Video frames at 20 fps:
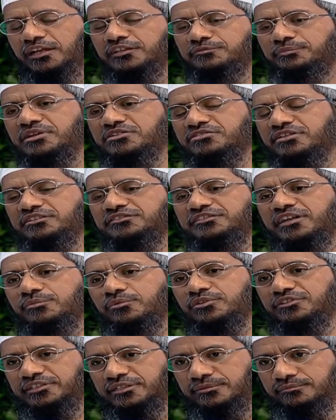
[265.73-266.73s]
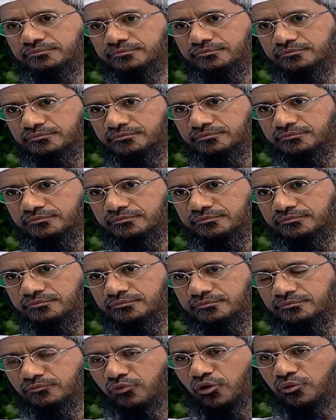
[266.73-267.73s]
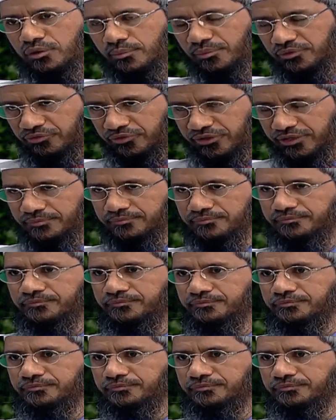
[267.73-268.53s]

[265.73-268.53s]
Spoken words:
It's mentioned in Sahih Muslim, volume number 3,